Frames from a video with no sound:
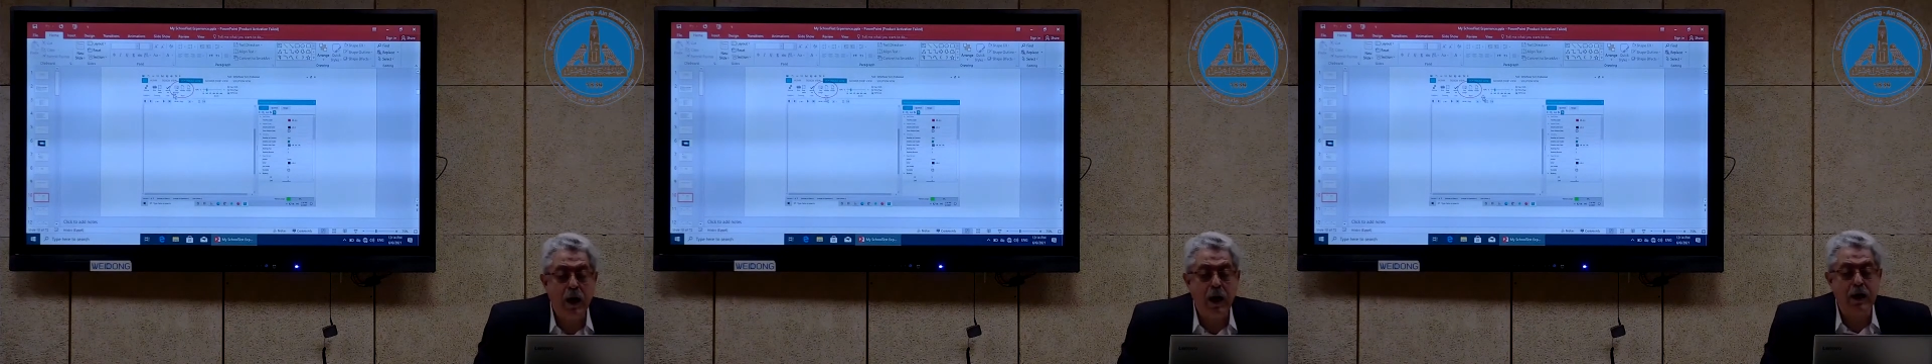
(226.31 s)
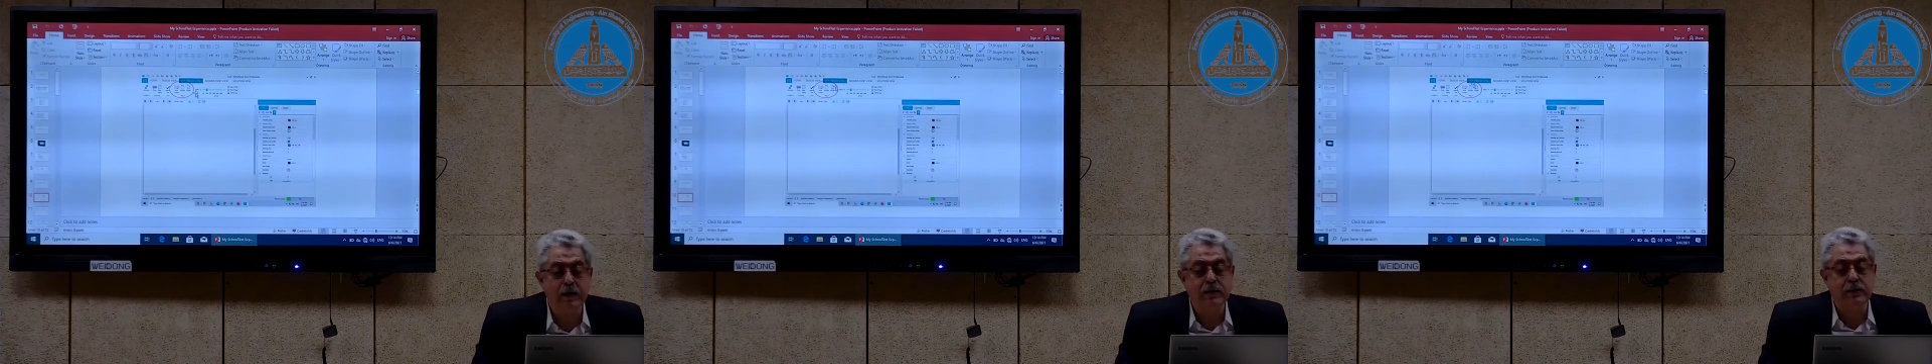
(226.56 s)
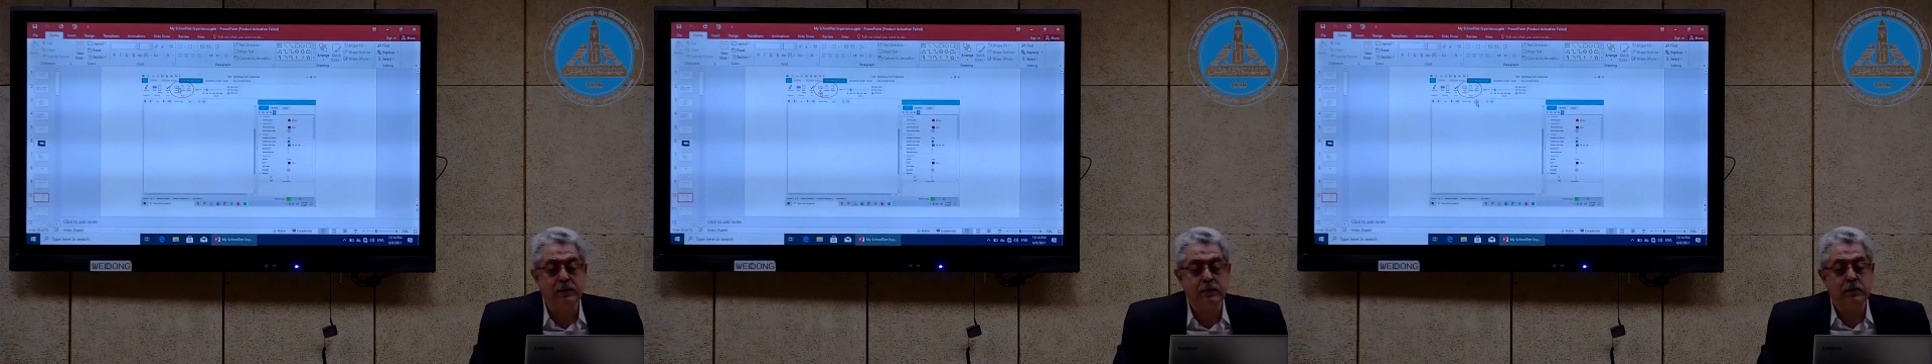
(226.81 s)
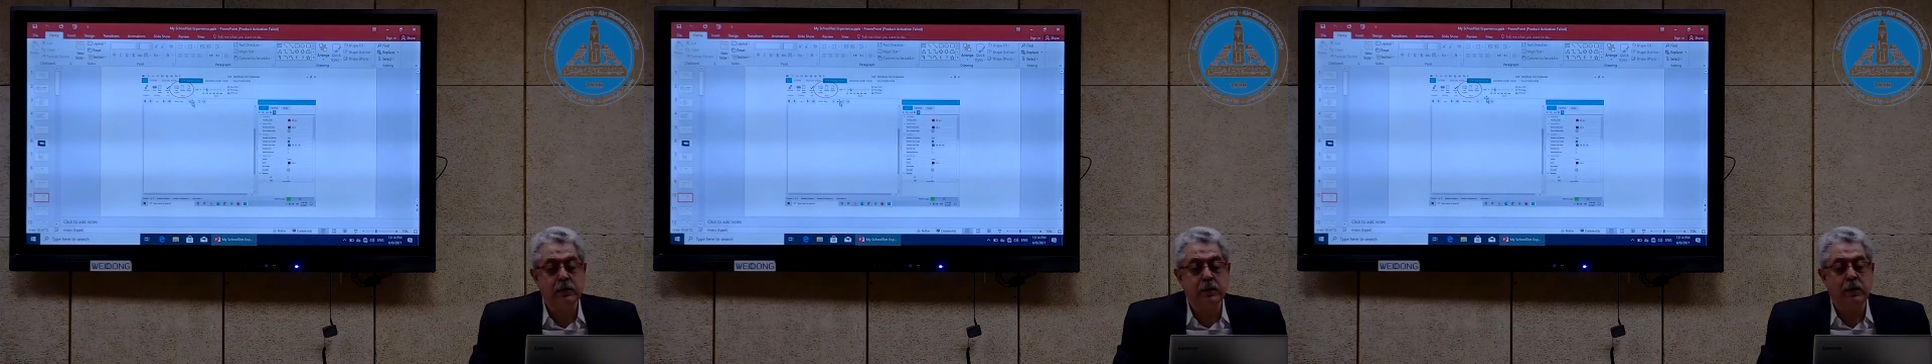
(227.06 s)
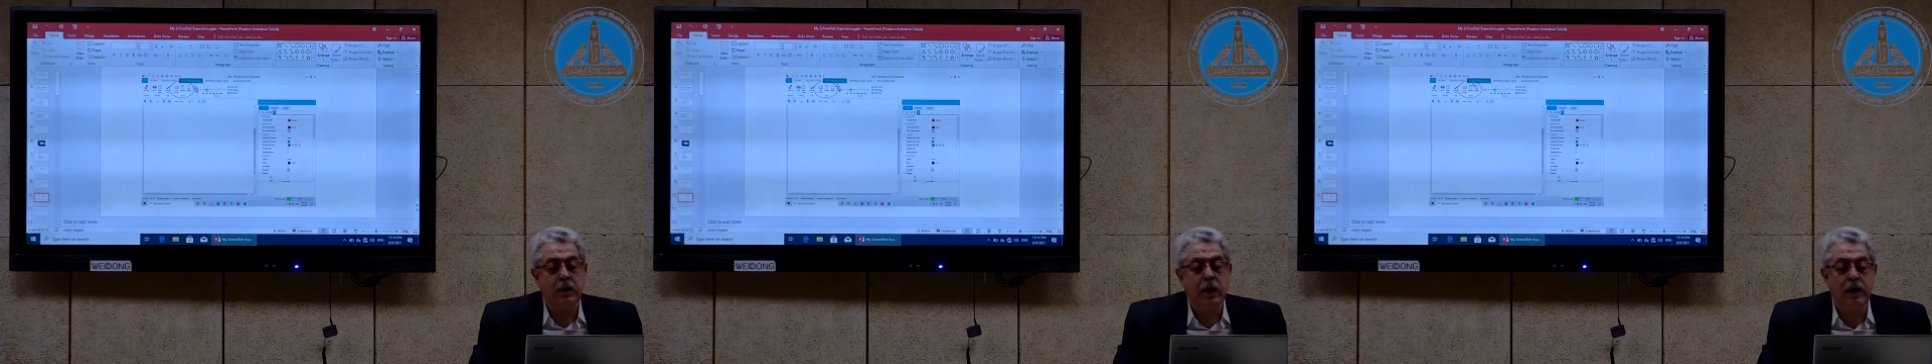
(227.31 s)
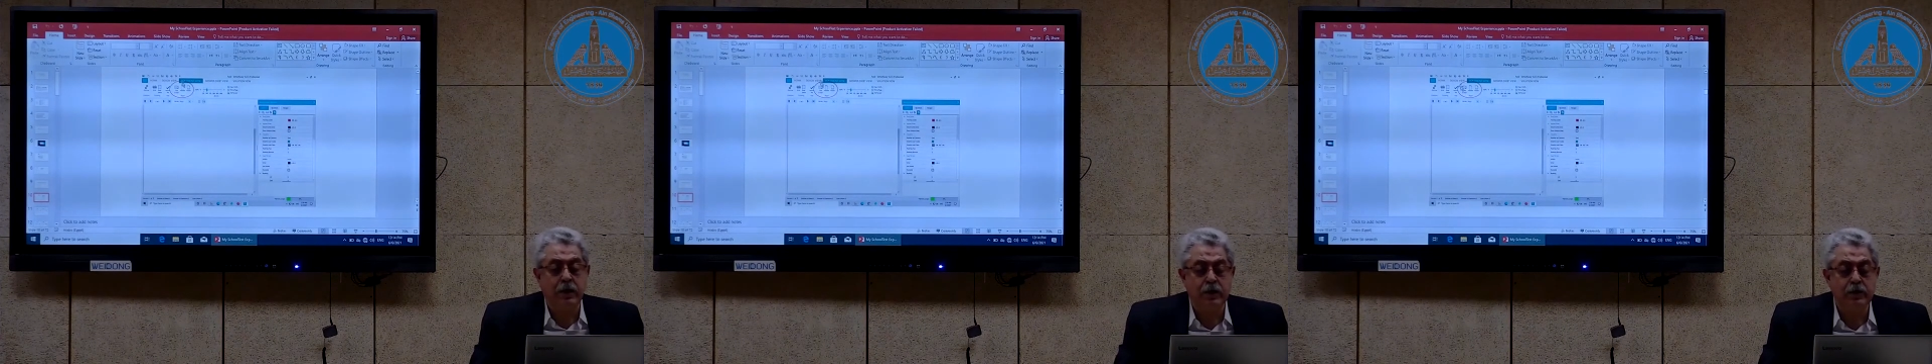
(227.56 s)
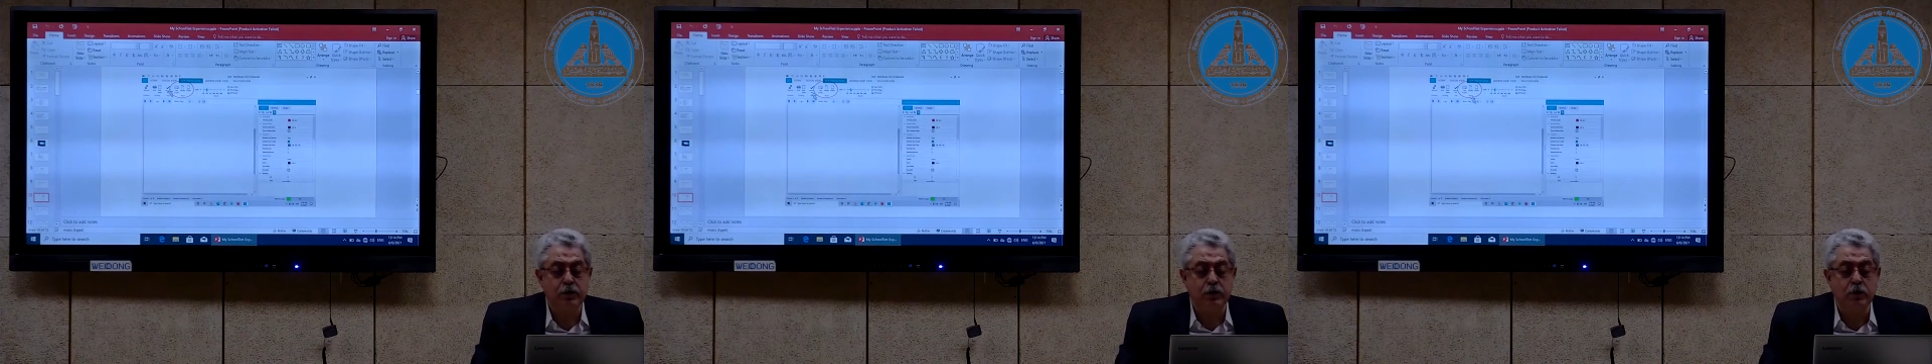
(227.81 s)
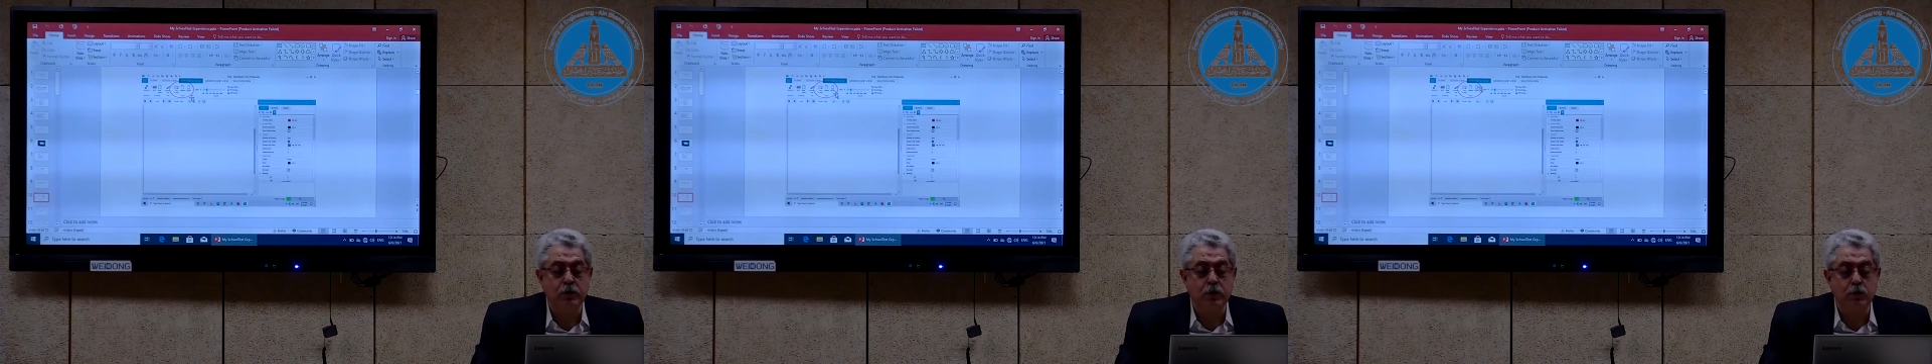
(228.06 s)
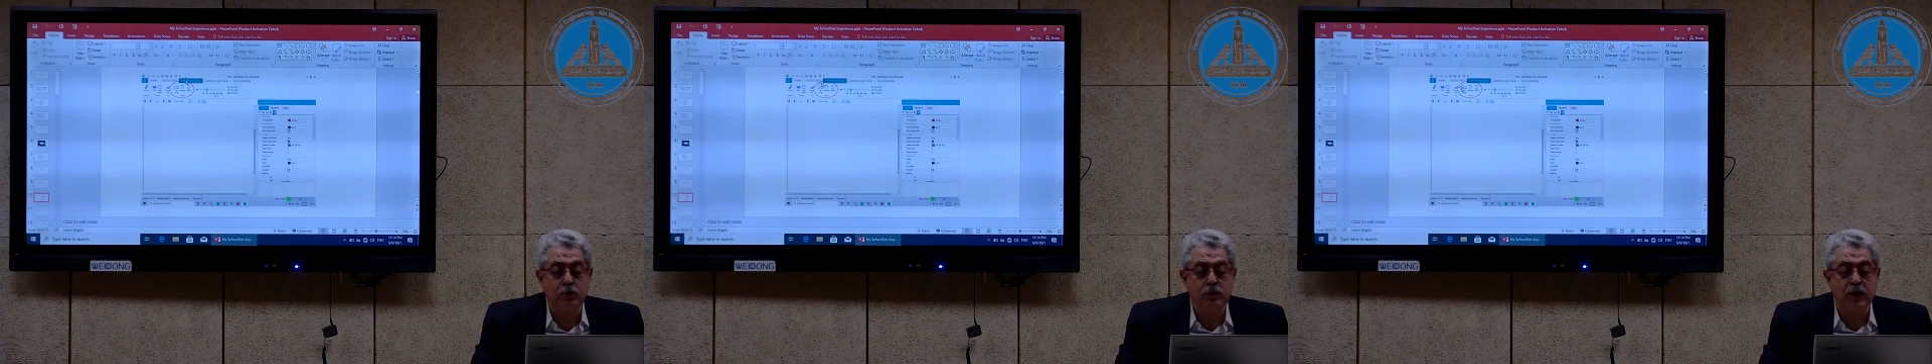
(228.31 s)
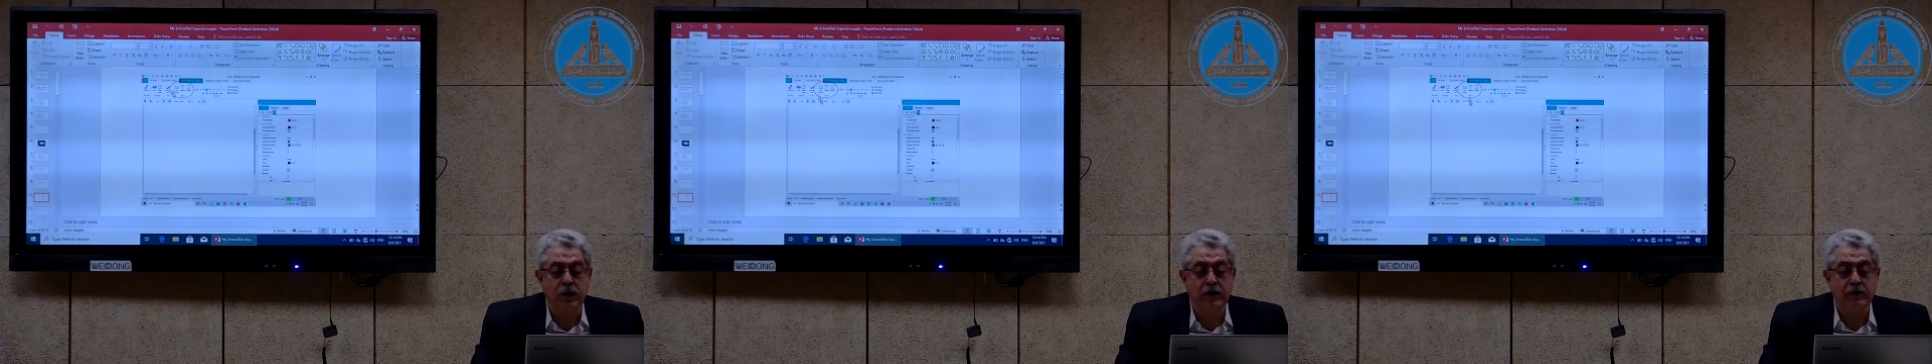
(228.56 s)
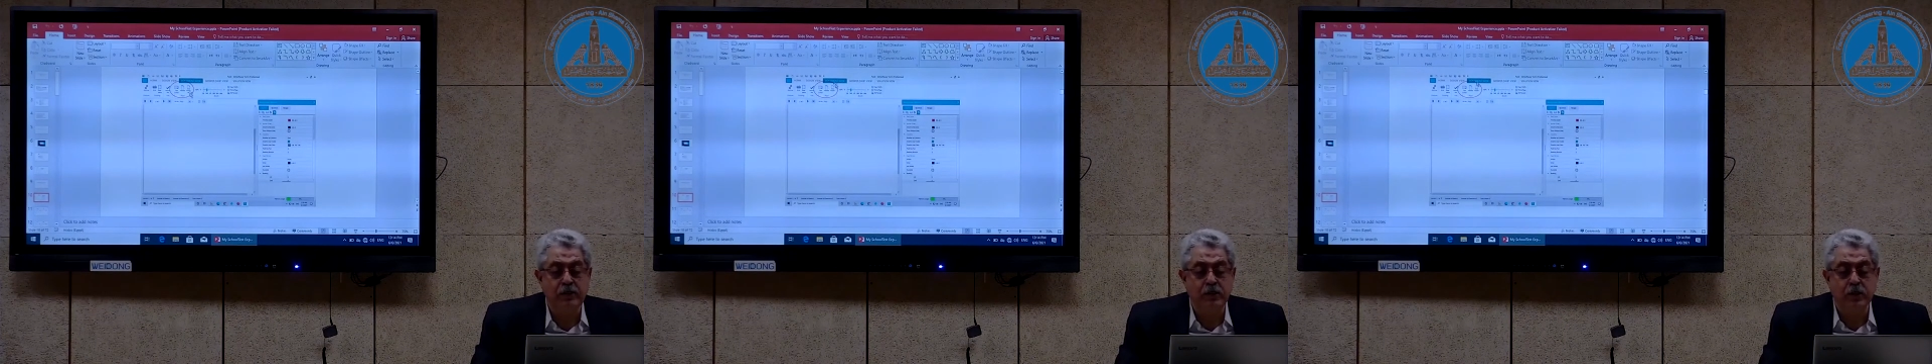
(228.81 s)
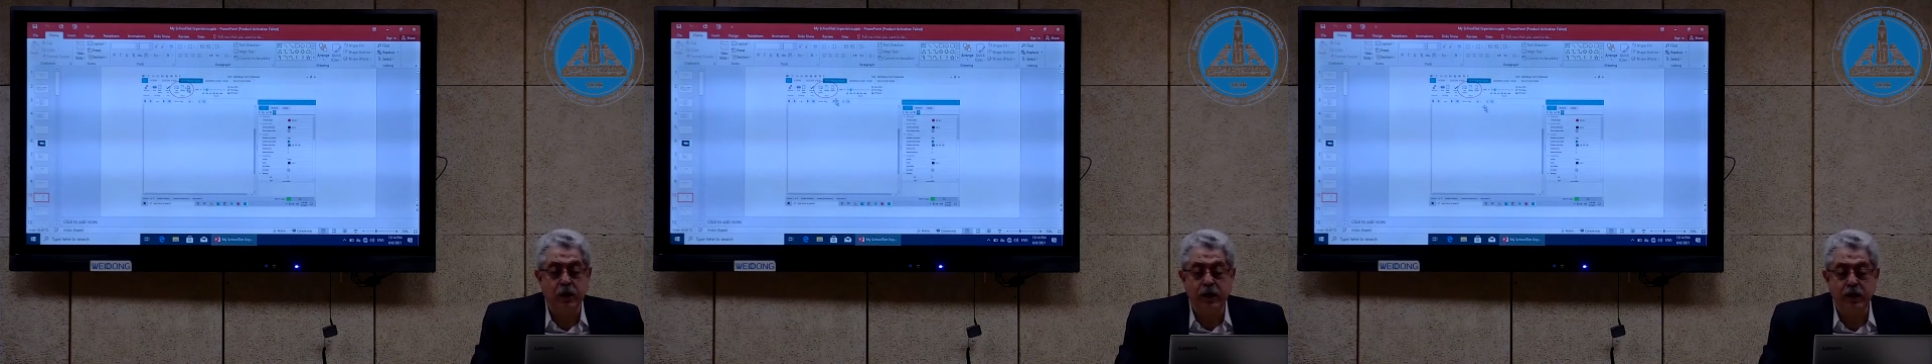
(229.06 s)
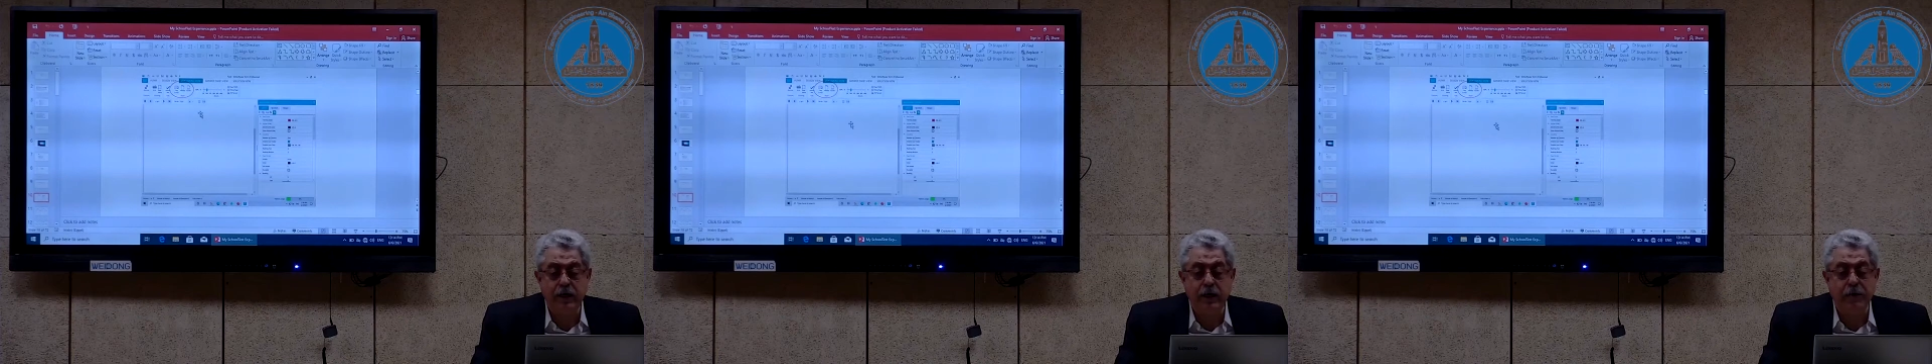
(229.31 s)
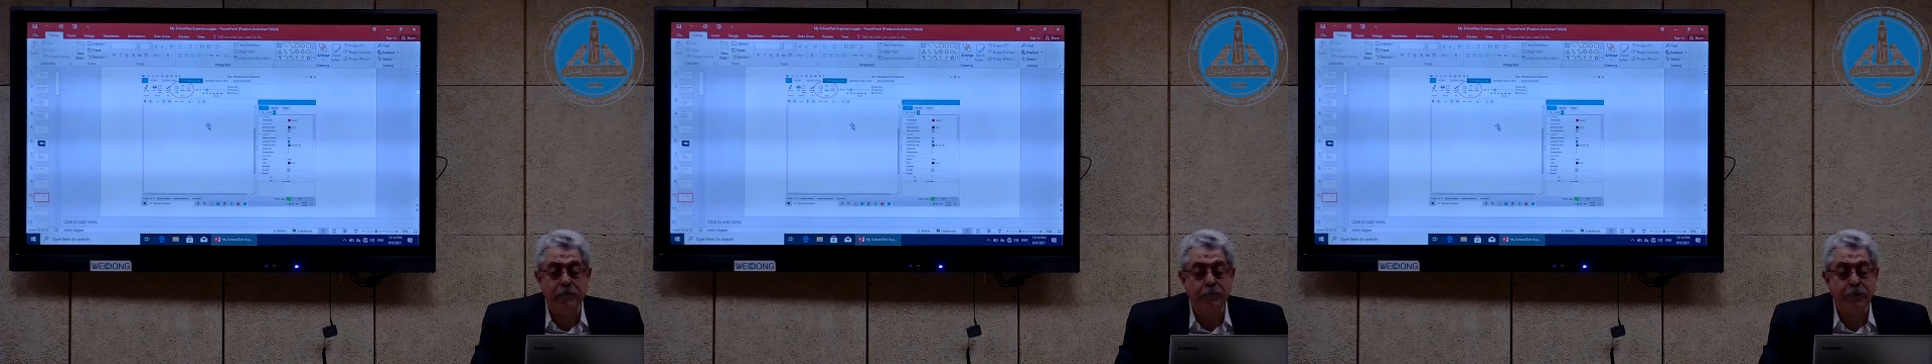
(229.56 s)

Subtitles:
as I encircled with the red circle here.